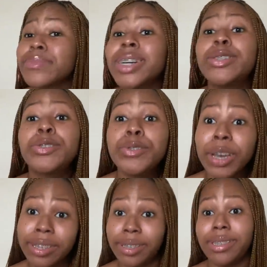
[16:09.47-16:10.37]

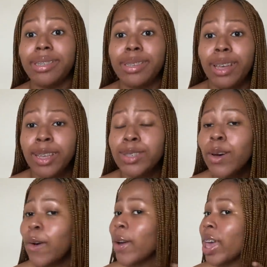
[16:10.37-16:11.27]
Stress.
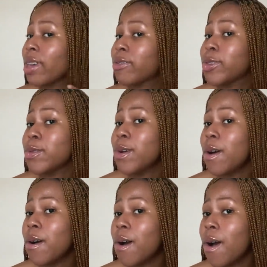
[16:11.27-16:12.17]
So if you
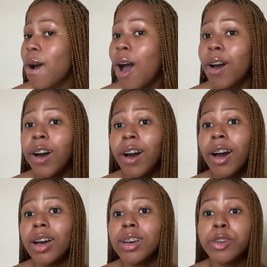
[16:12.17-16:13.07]

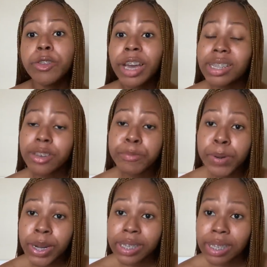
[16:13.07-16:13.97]
are a creative
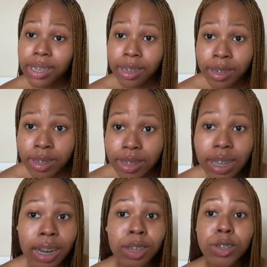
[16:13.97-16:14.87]
person,
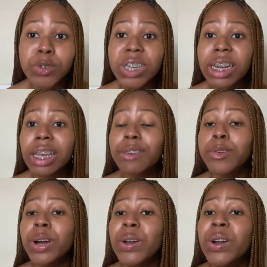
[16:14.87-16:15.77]
start a YouTube channel. If
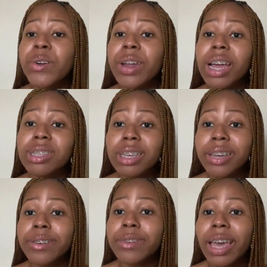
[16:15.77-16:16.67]
you are not
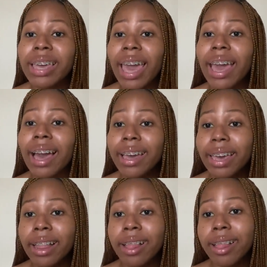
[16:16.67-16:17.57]
creative, yeah, a
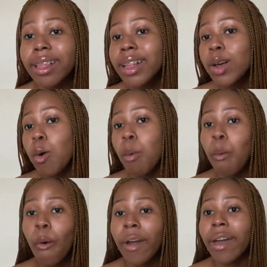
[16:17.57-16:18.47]
girl or
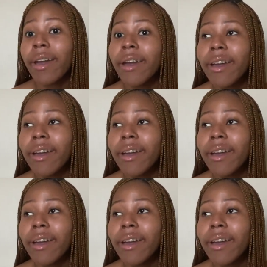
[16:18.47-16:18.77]
boy.